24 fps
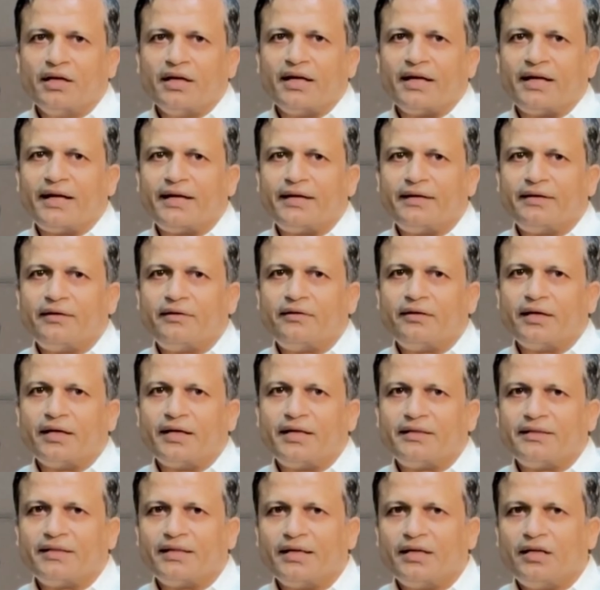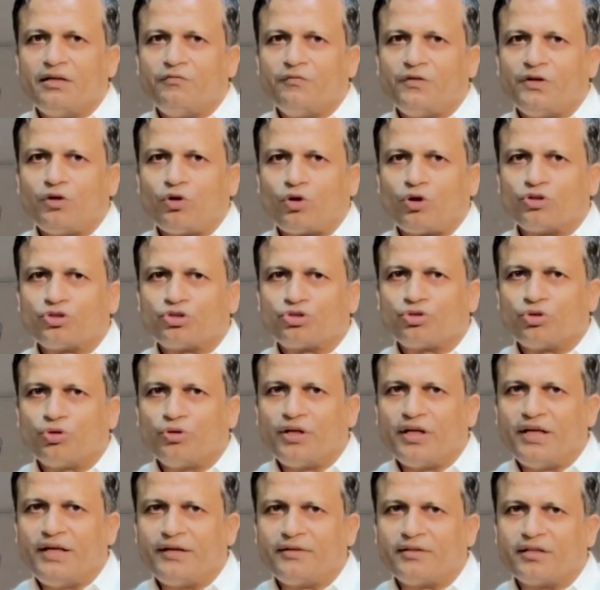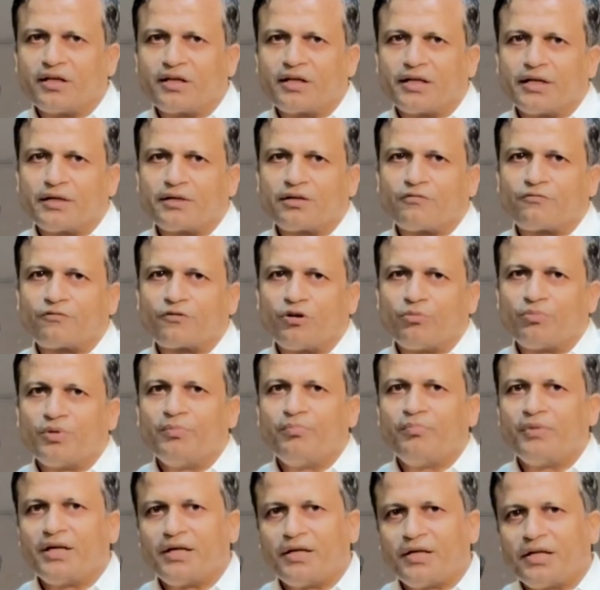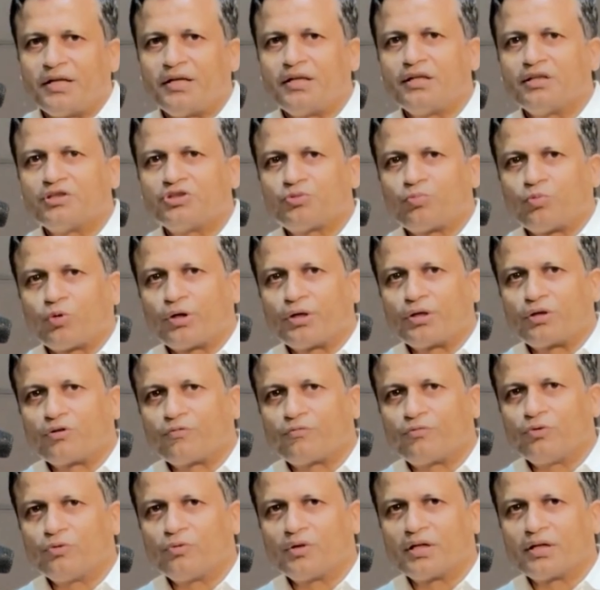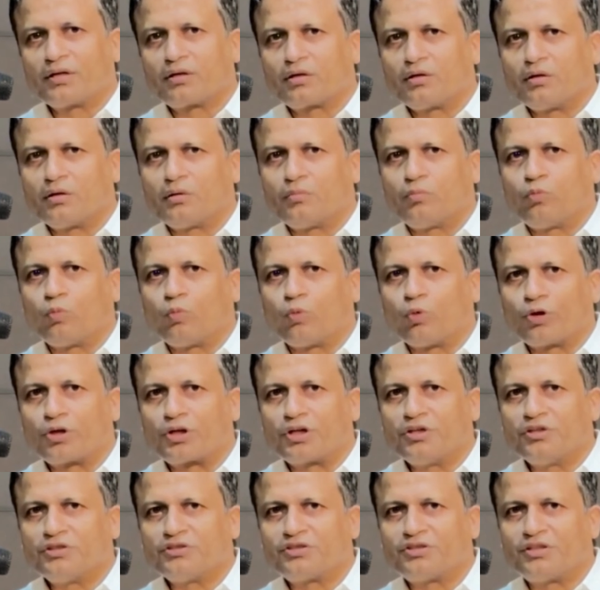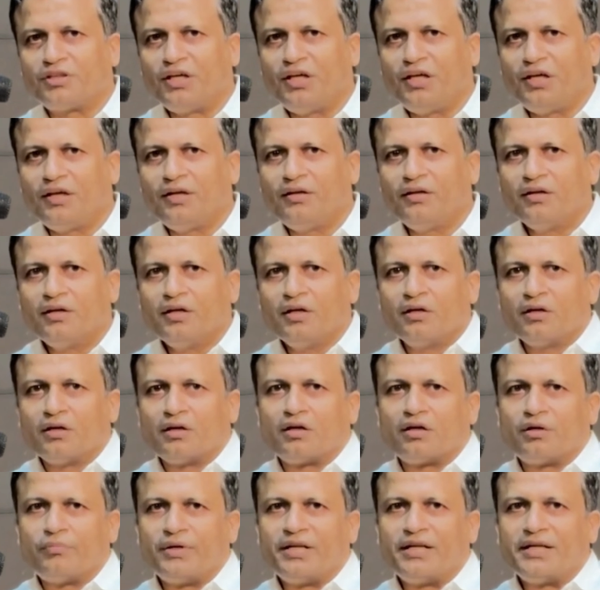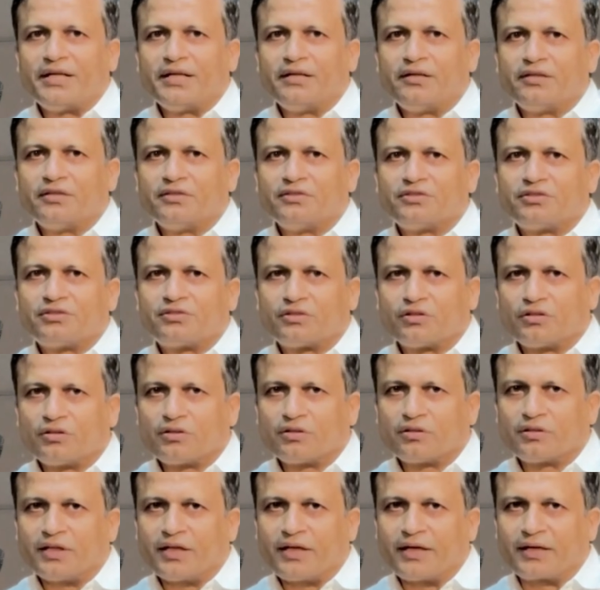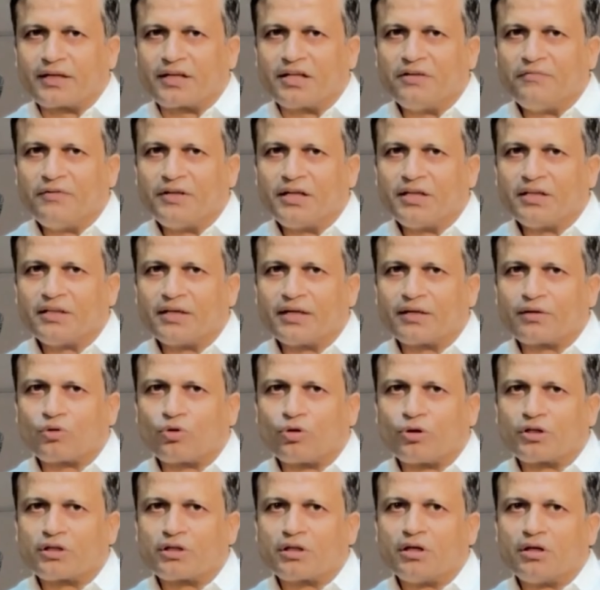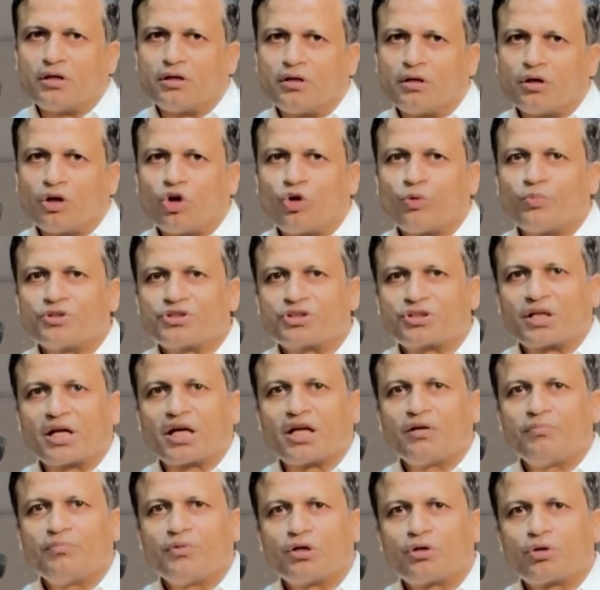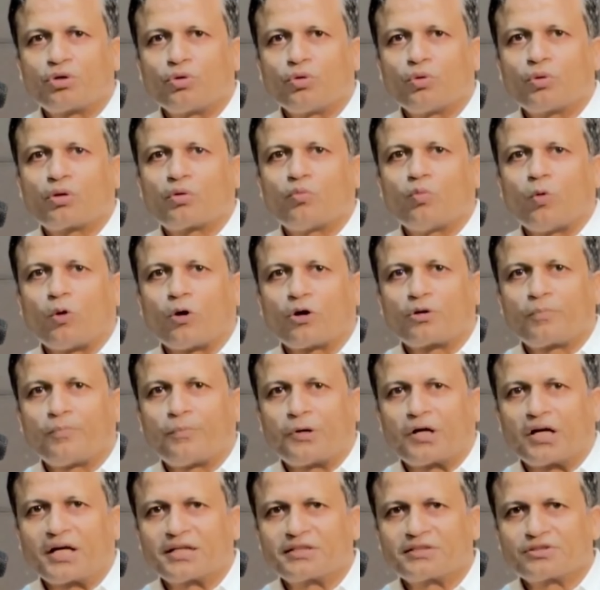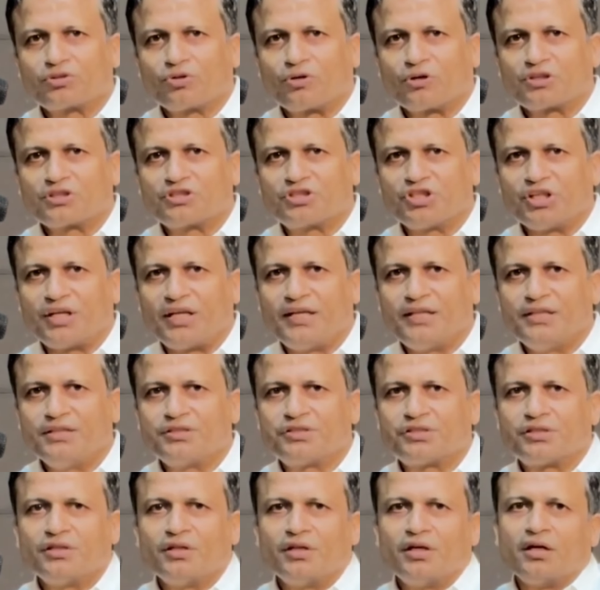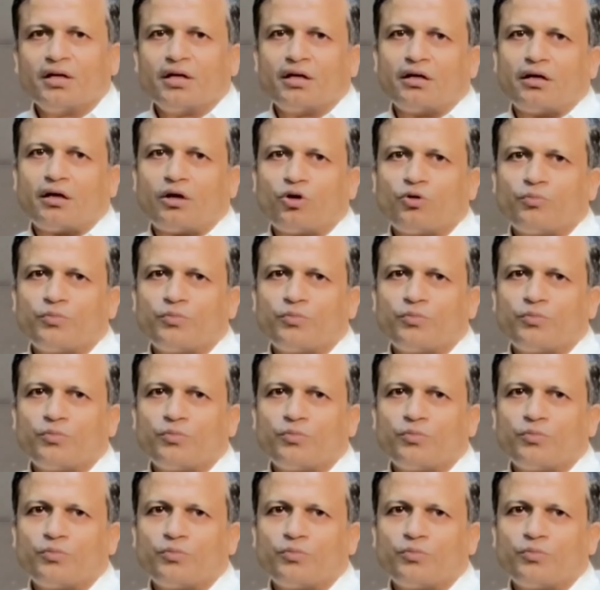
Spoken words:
And then we also need the data from a maintenance point of view, like what is the maintenance activity that got done, how much time it took, what parts got changed, how